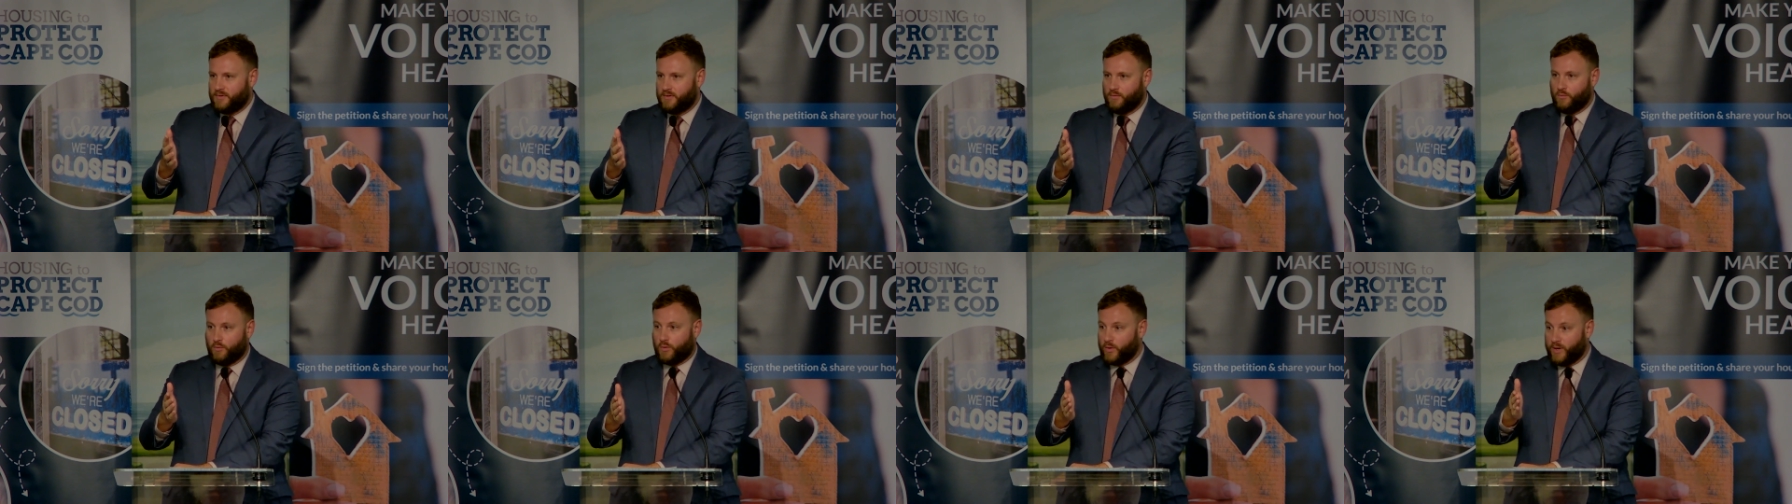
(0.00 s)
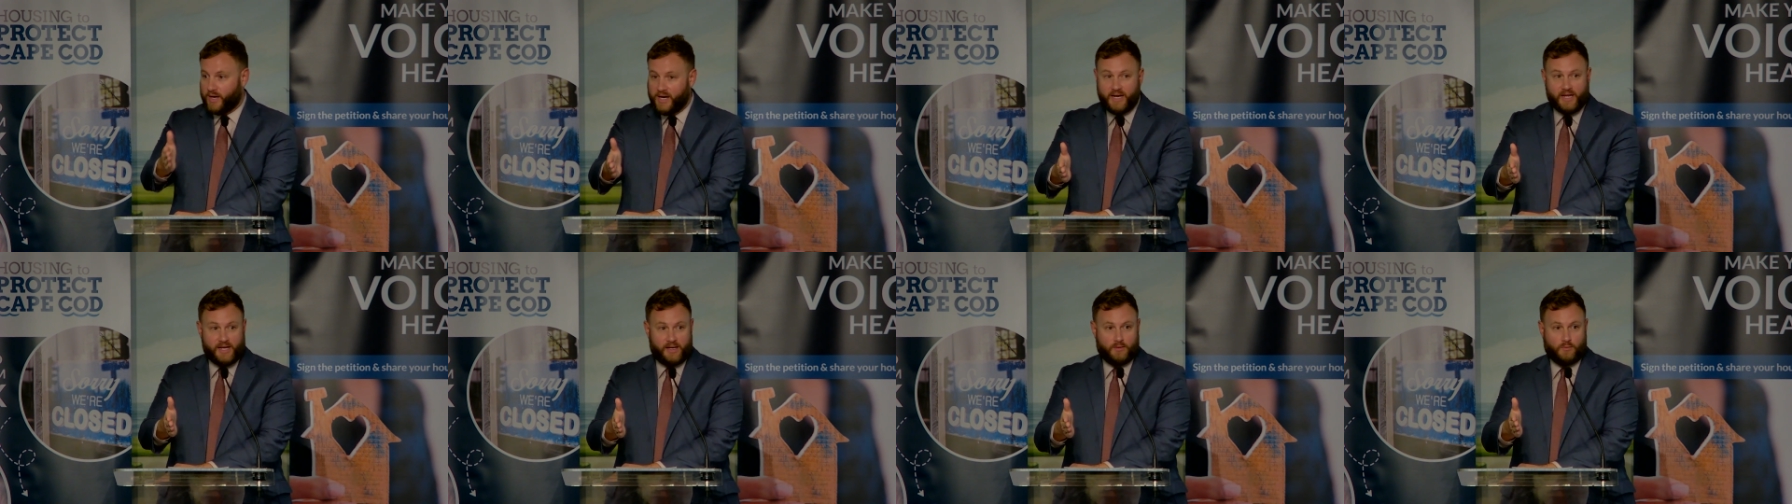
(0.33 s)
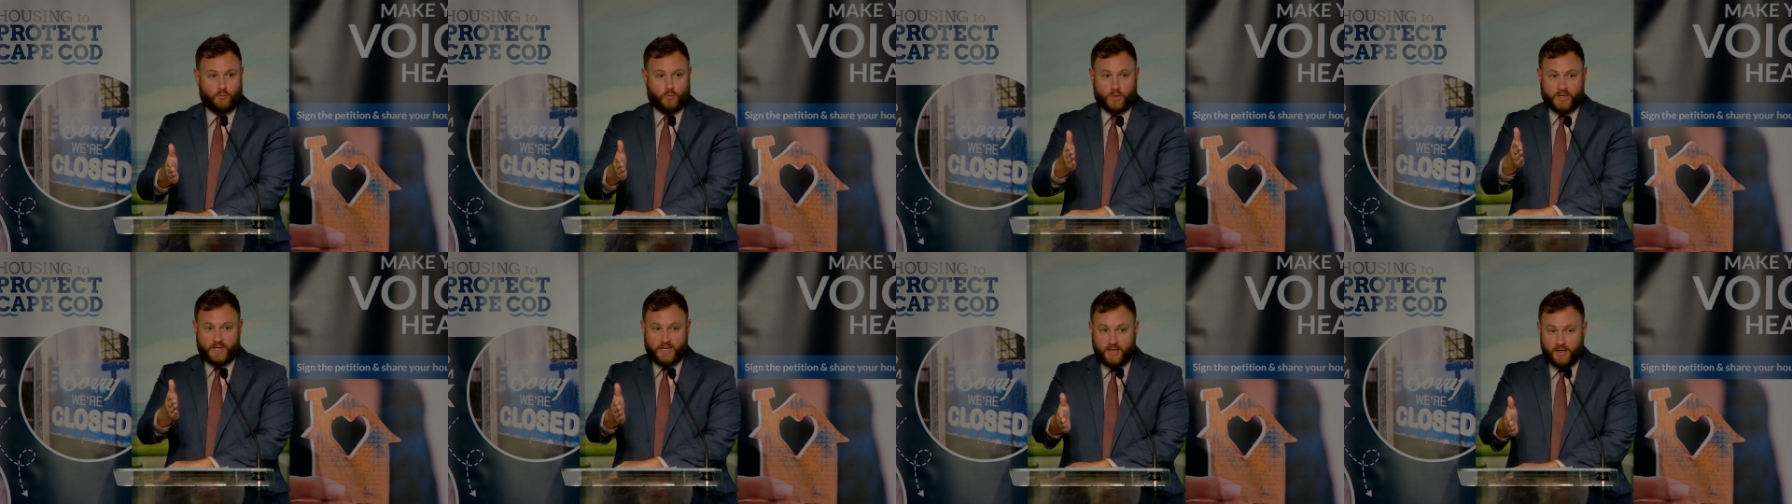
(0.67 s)
we're in it.
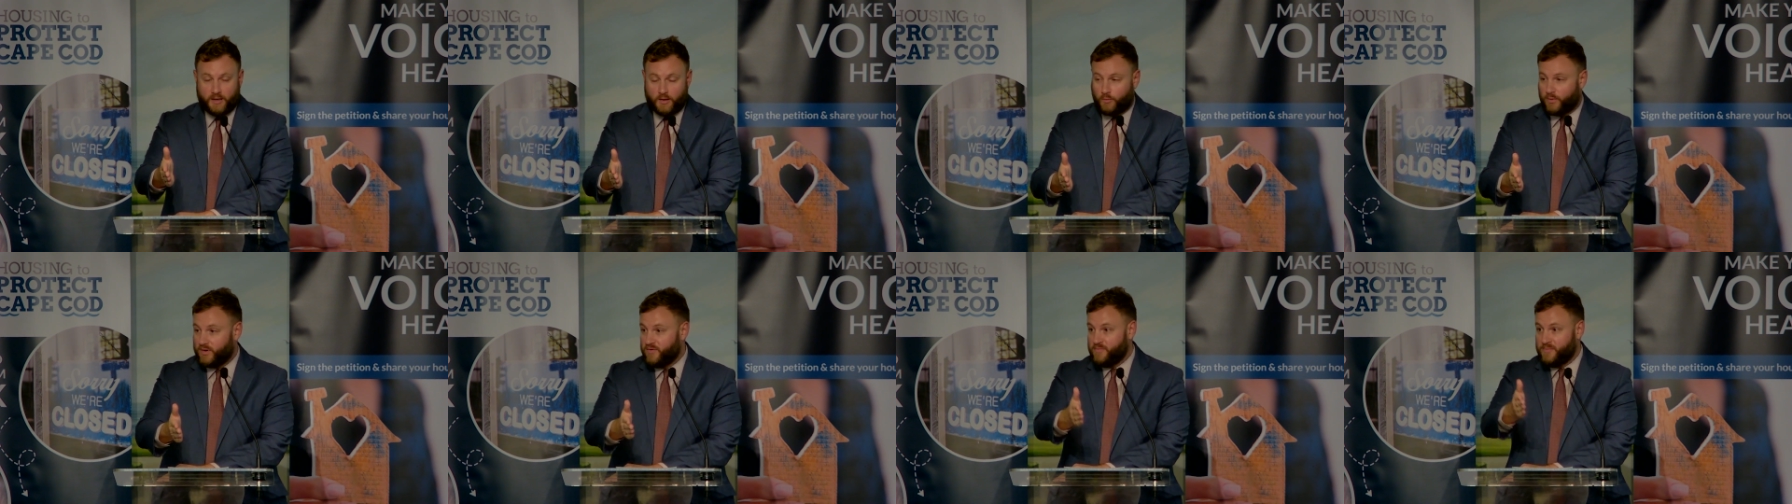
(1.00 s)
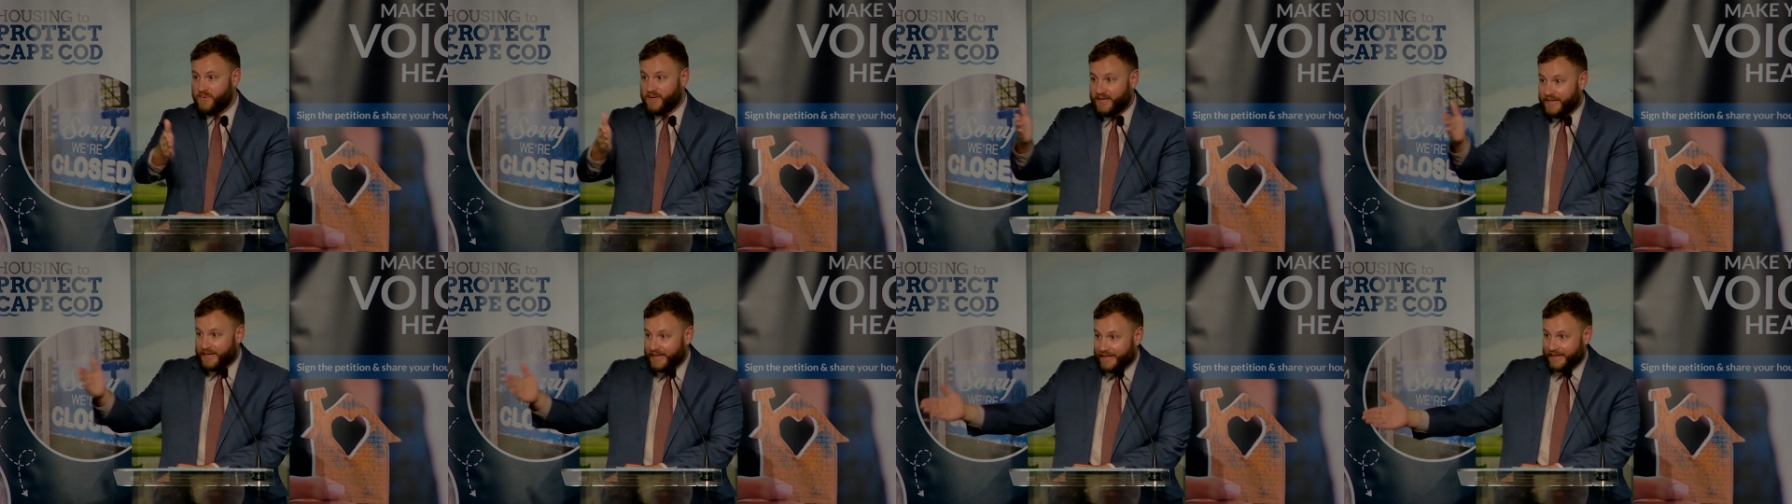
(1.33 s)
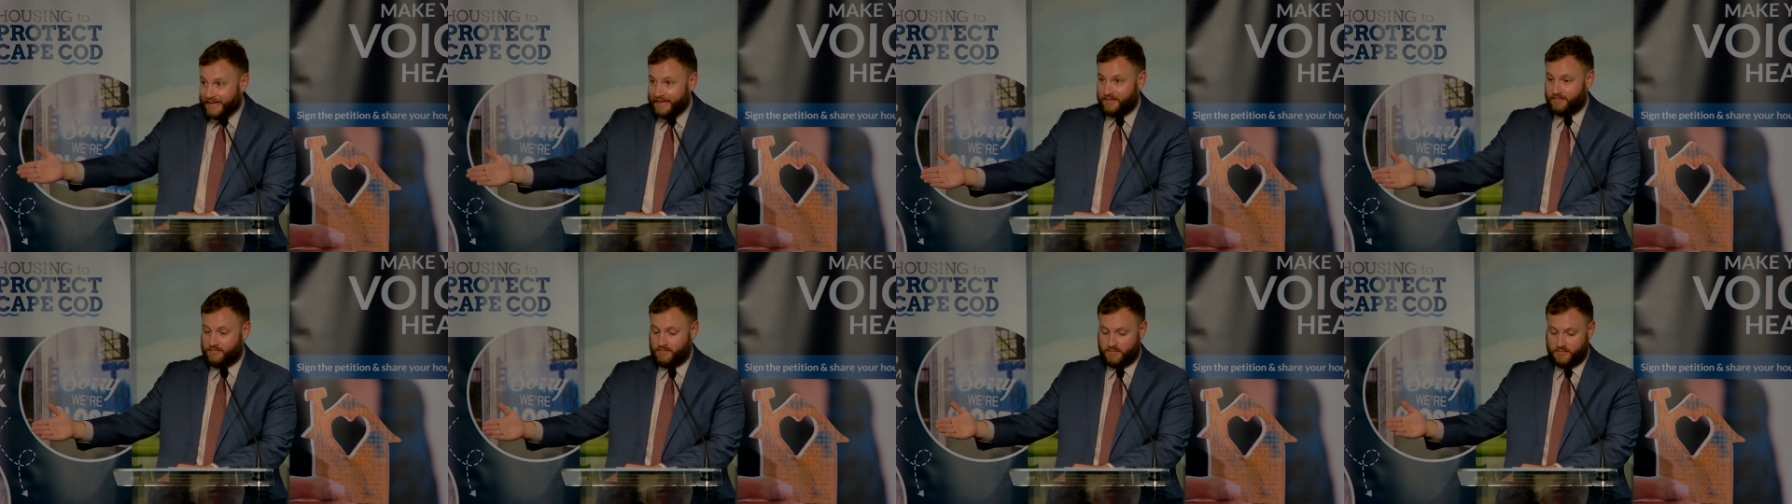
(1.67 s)
We're here. We've been in
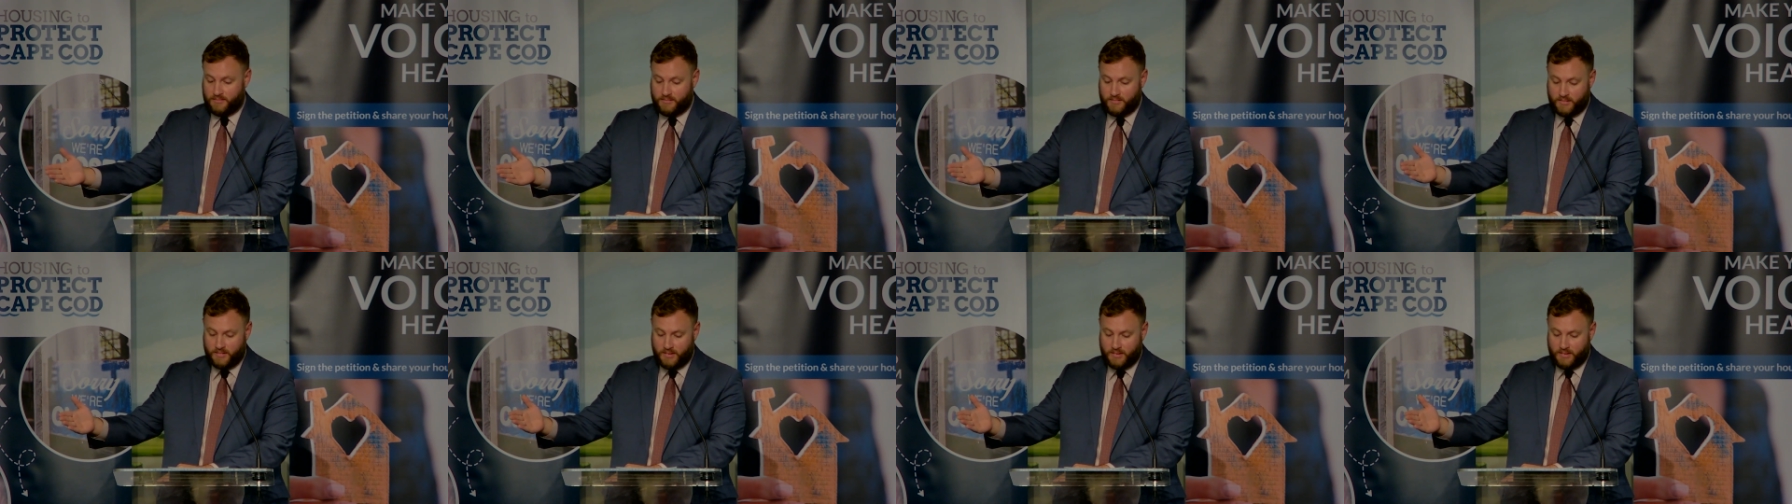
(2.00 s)
it.